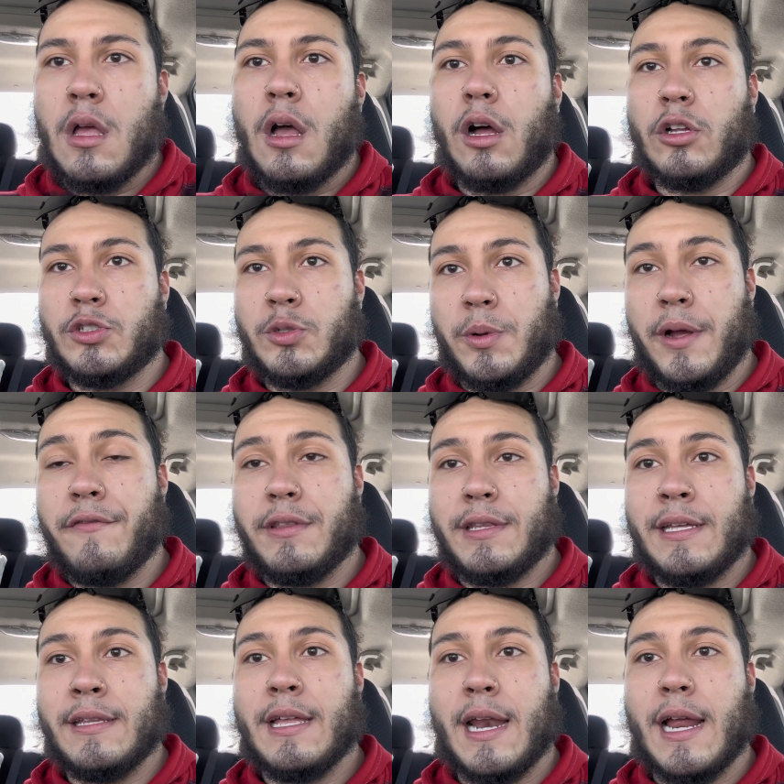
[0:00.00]
I'll do
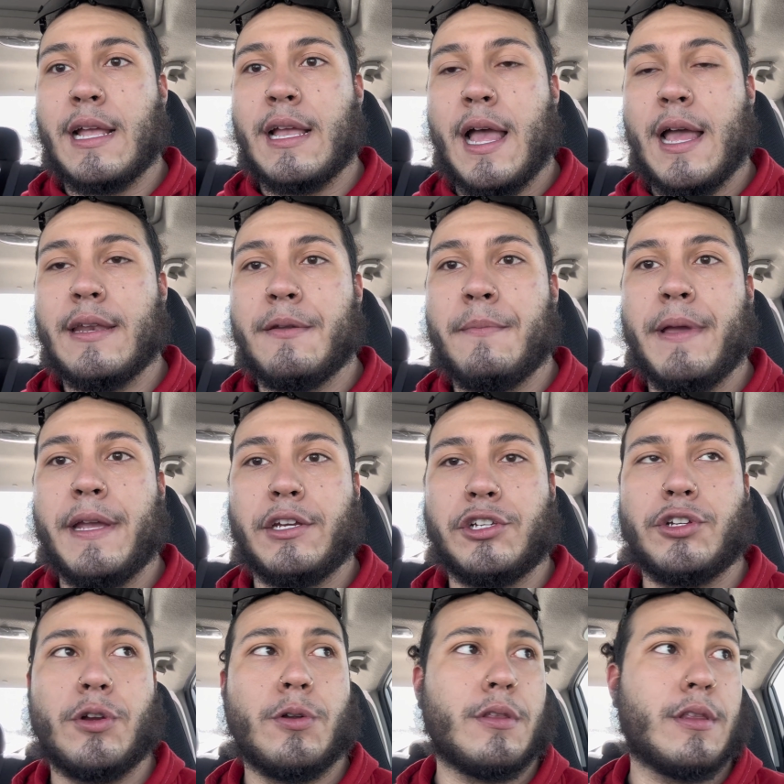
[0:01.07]
everything that I can to make
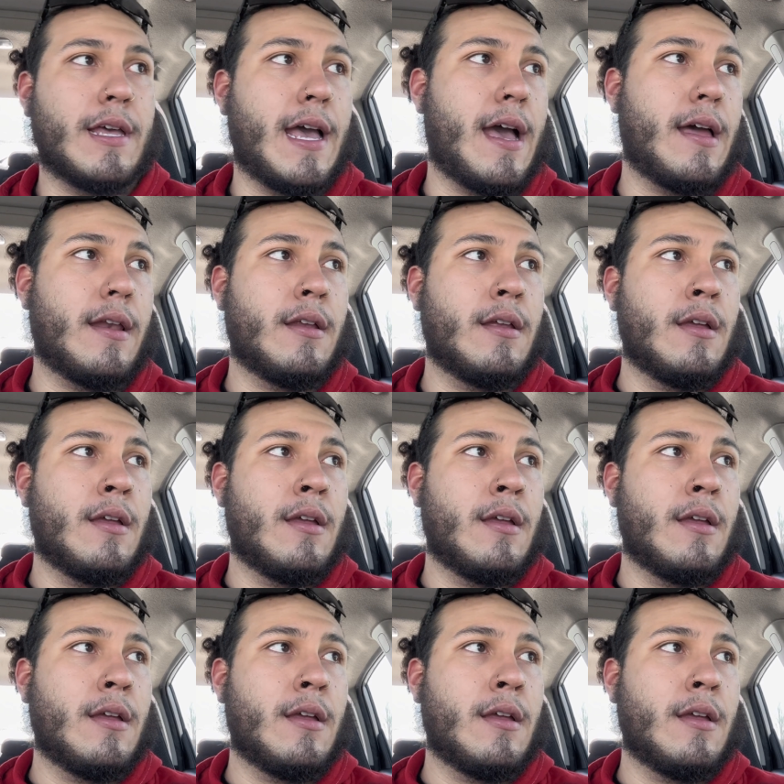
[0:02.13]
sure that